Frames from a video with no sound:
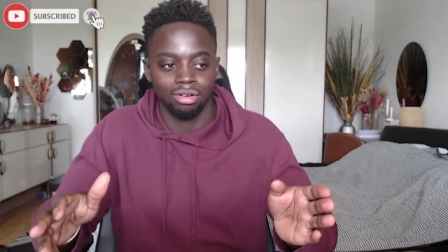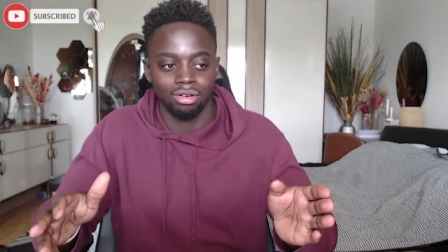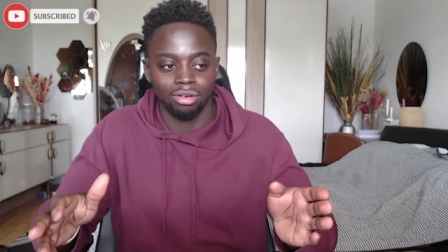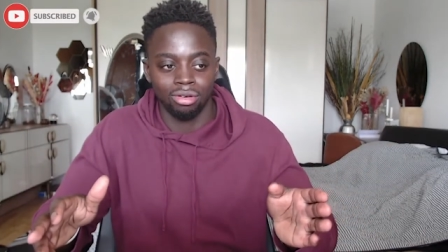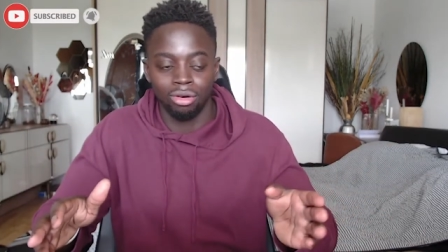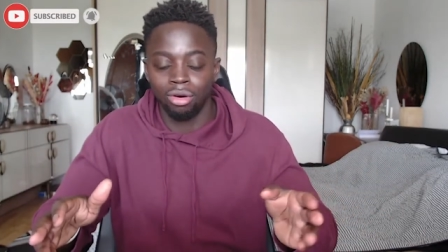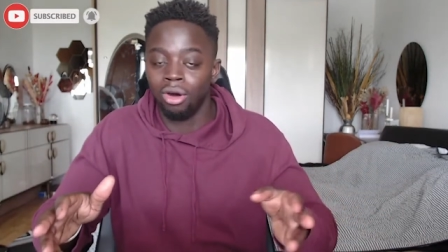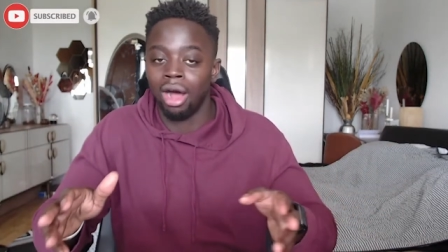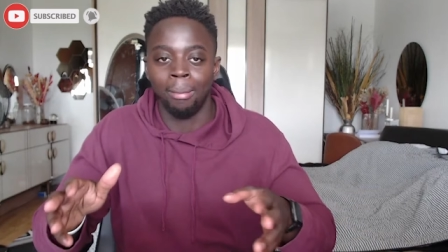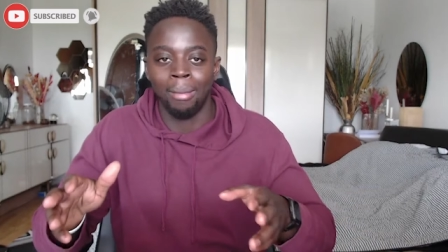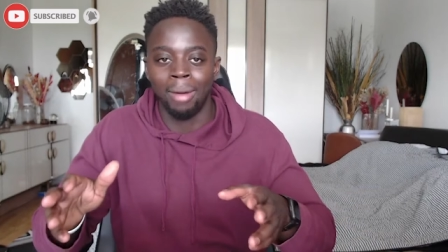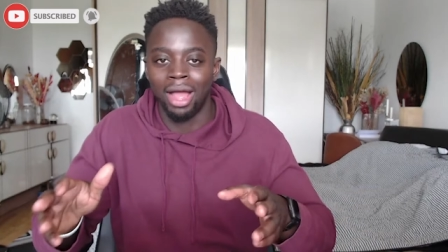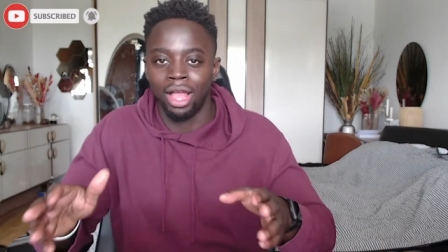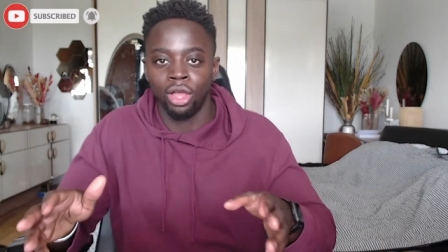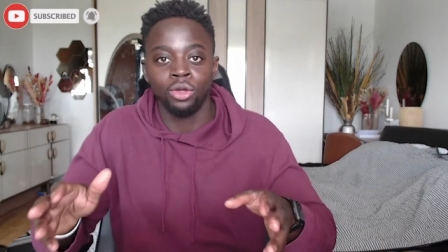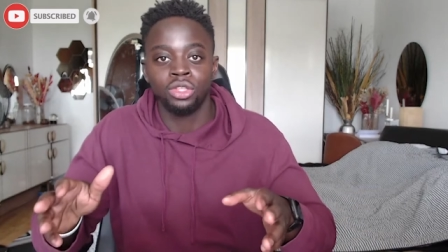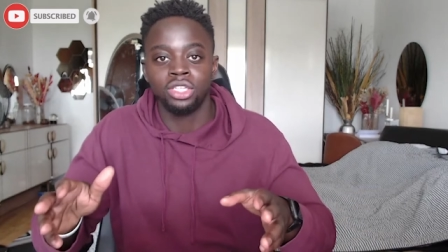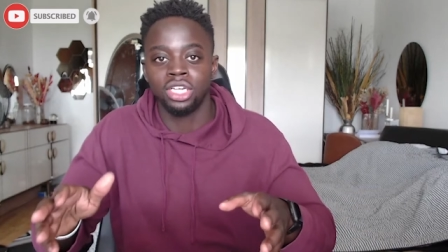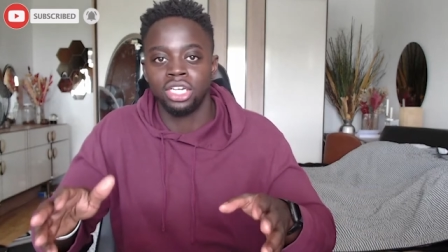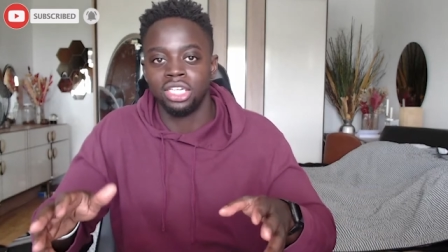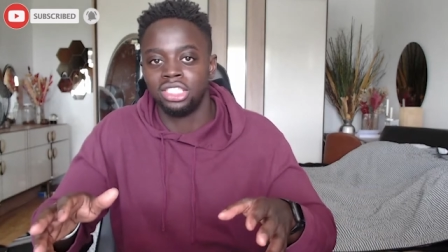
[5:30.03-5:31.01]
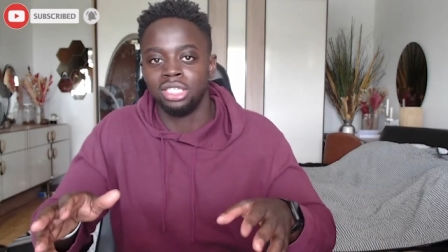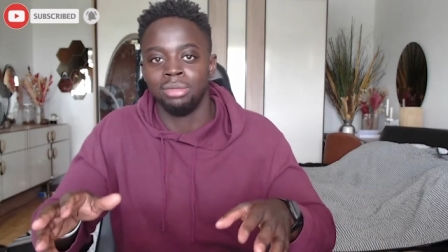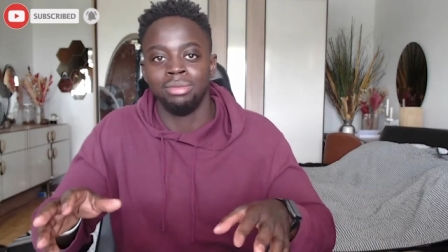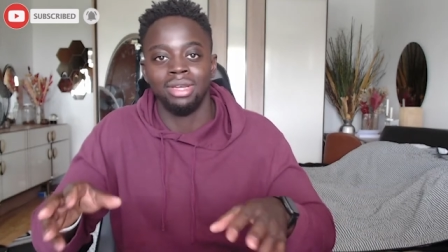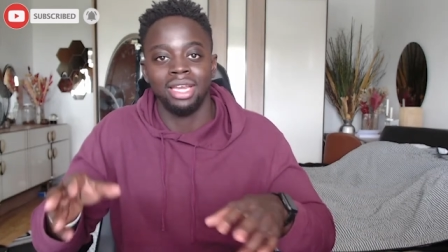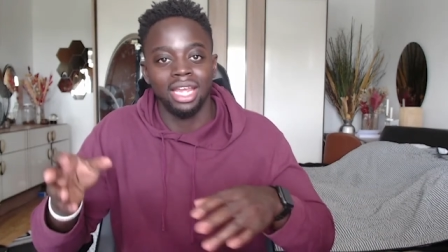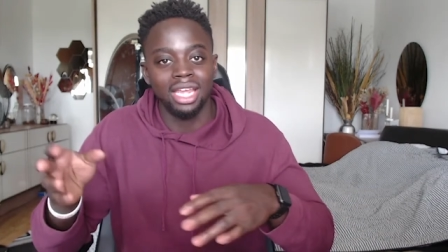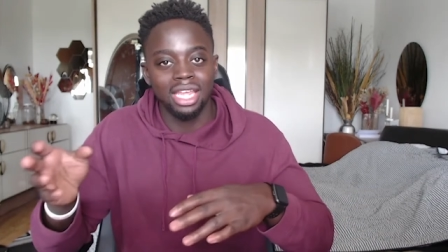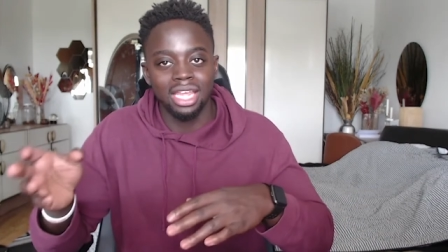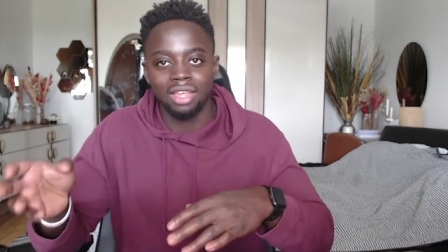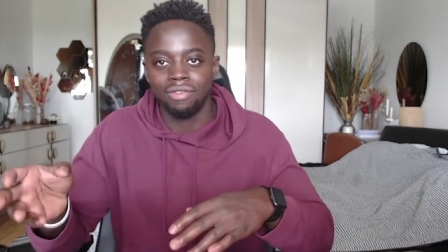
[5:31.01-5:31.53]
Or I might go to the gym in
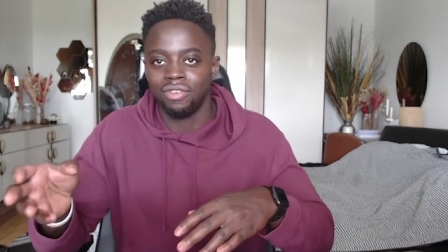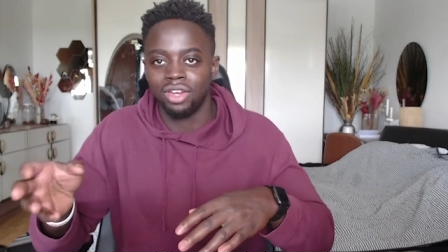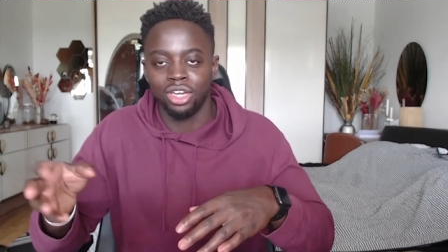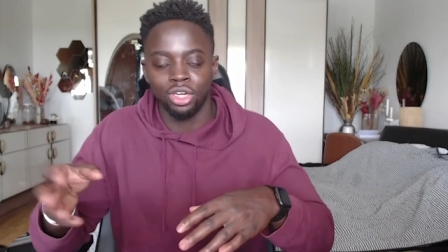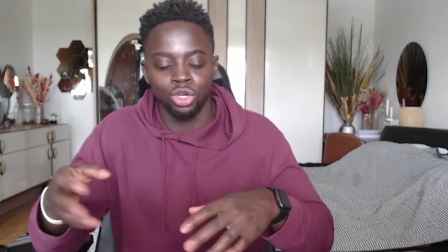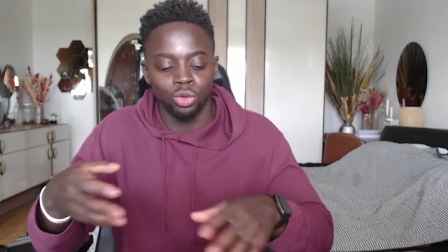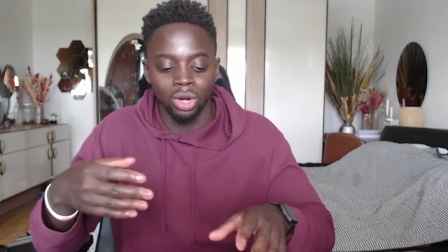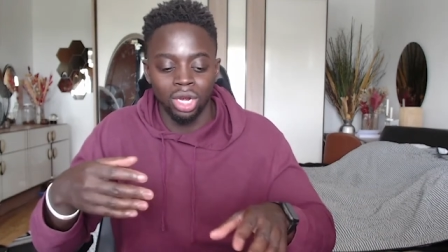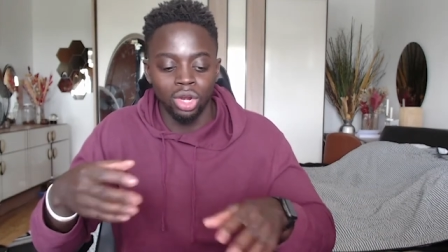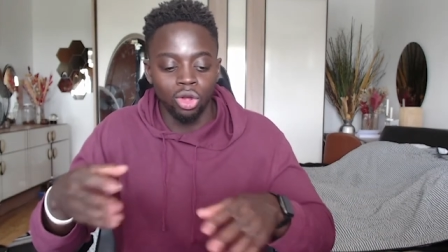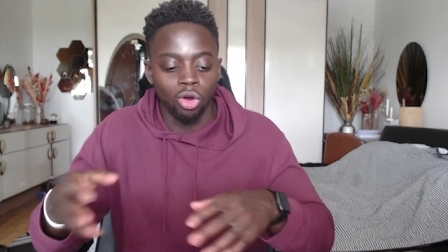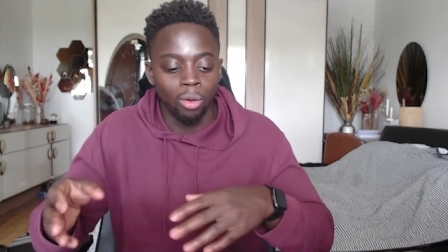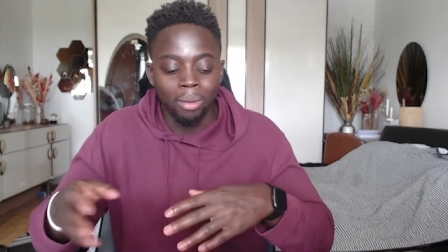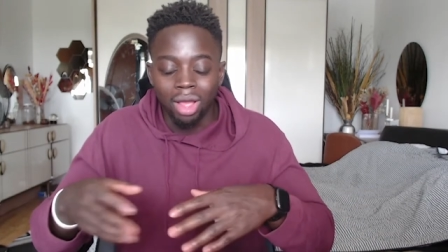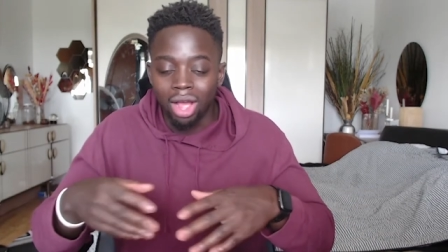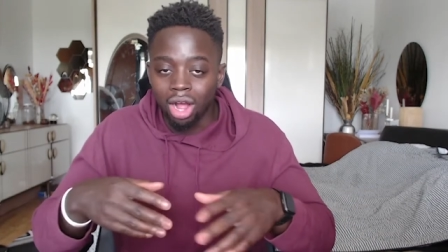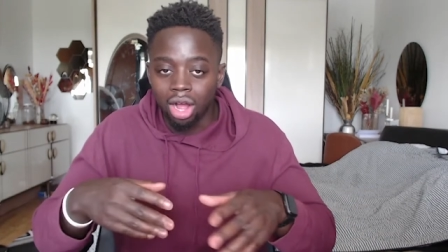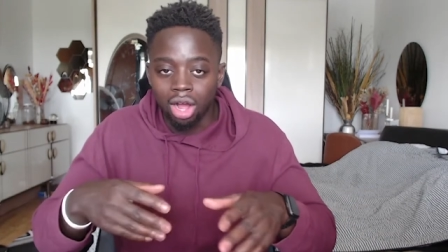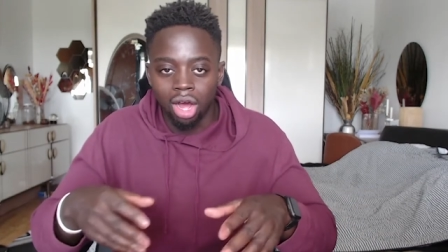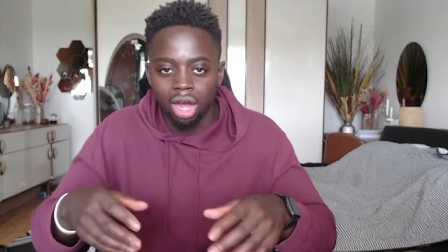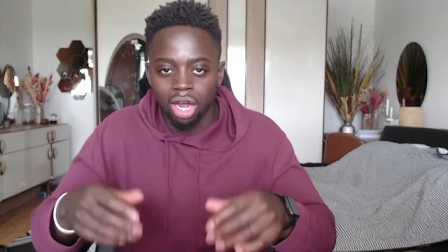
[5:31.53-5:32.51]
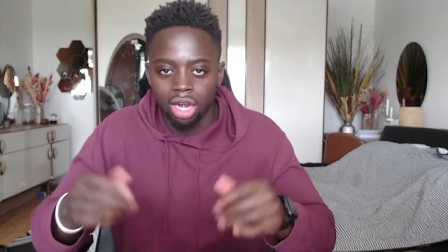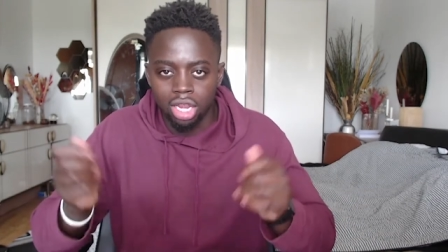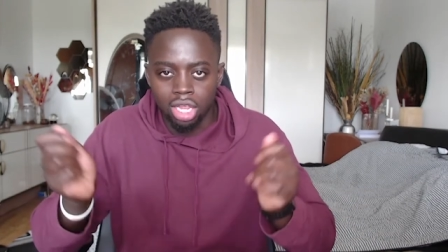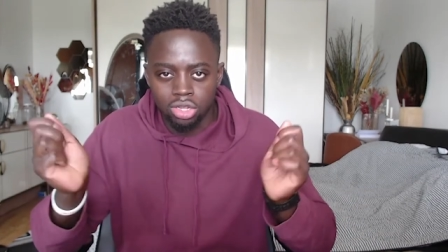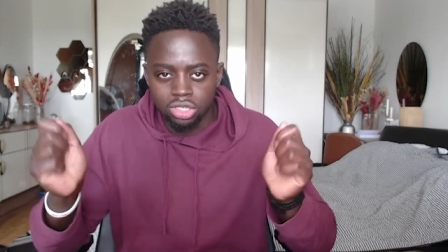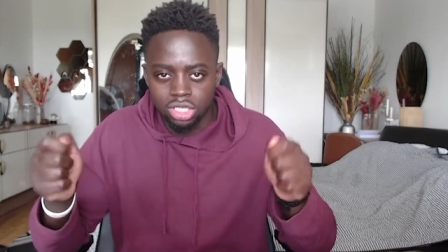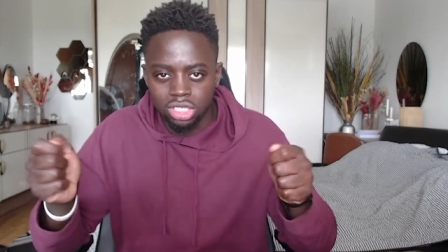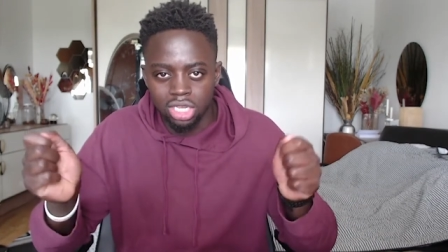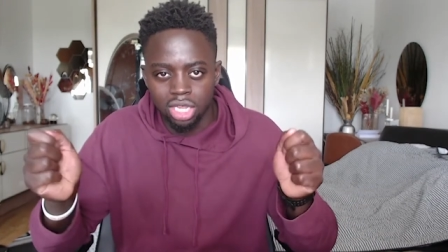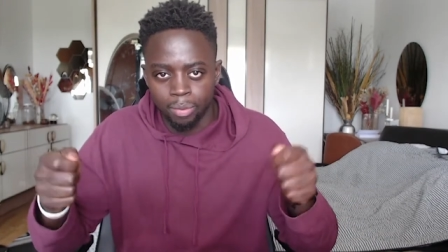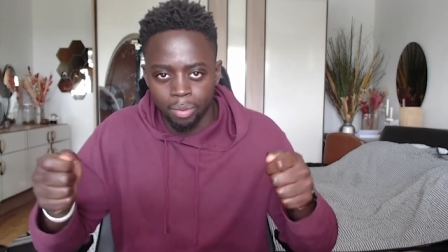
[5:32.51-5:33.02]
the evening, do a little bit of cardio,
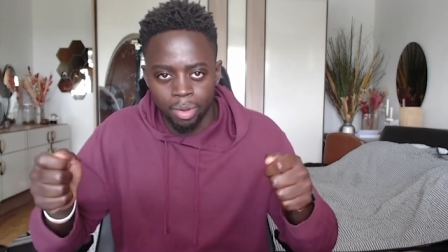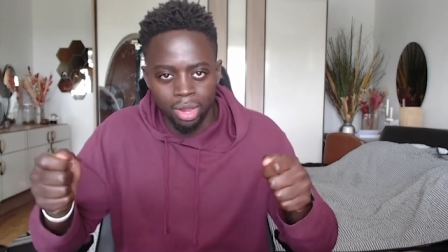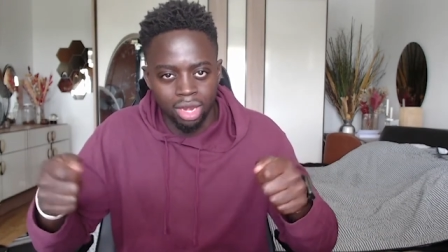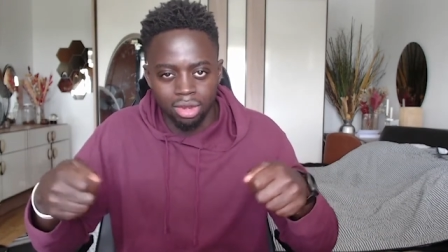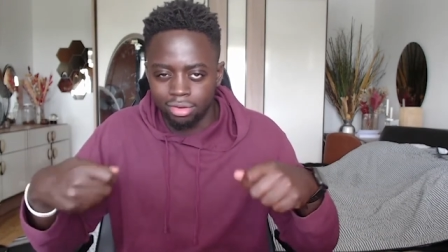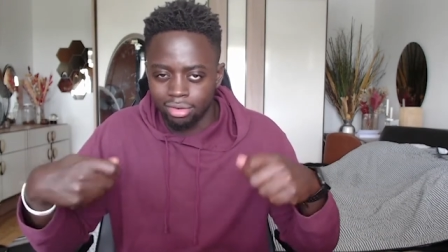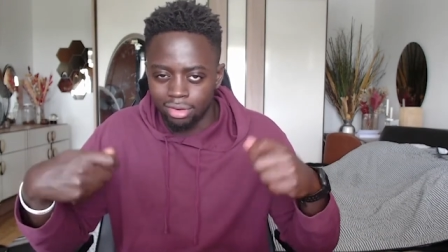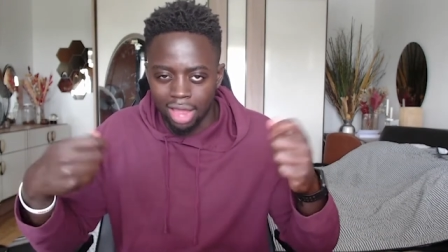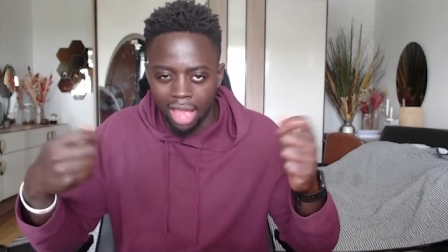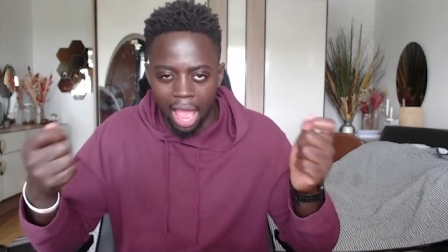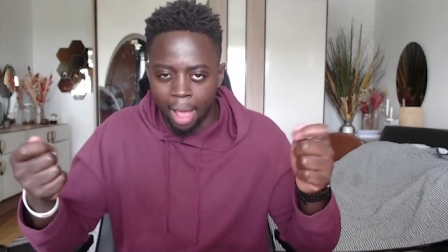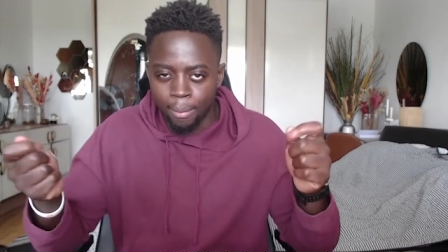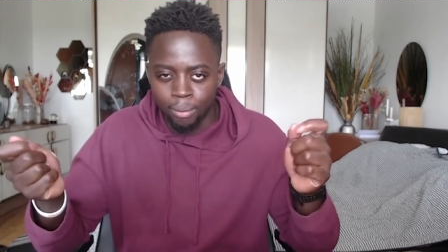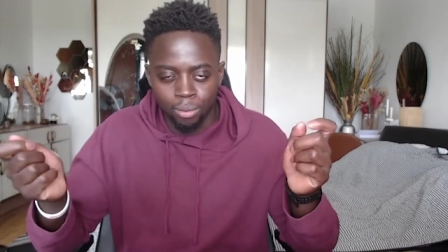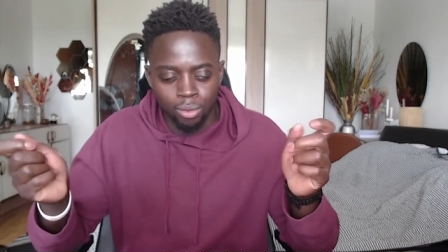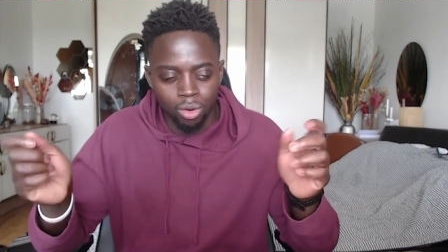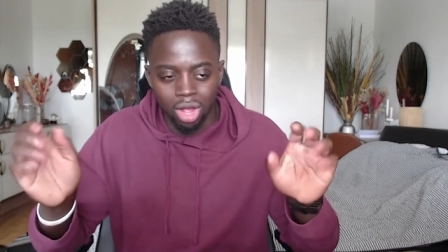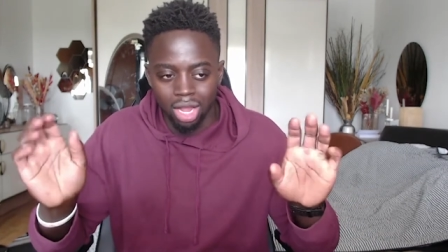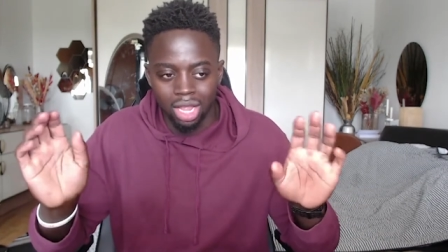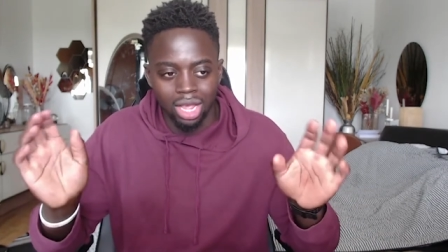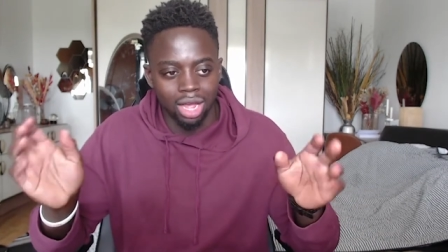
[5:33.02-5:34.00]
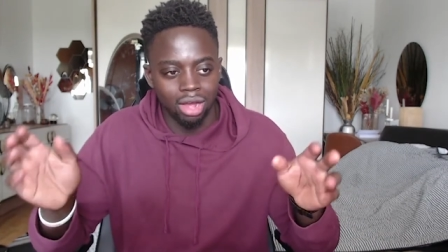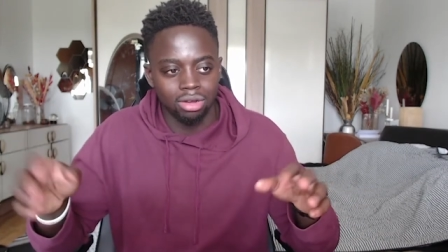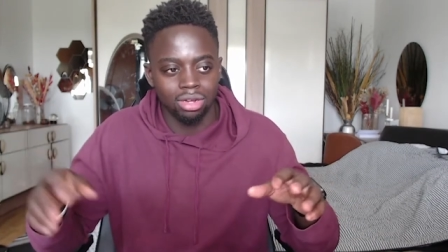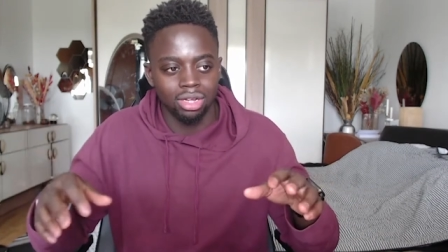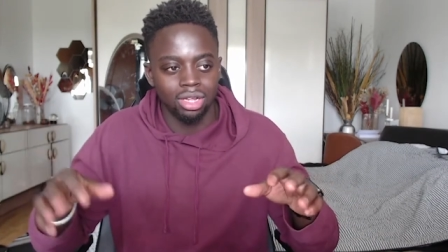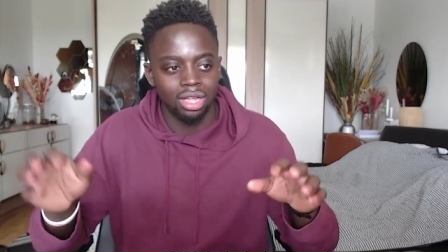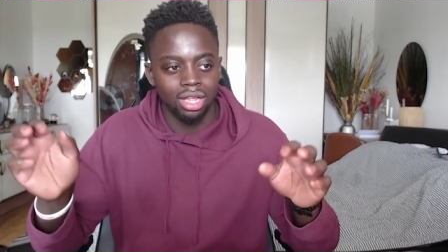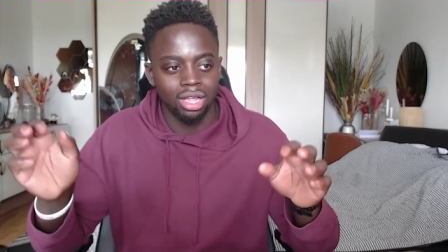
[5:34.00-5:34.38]
skipping, ab workout.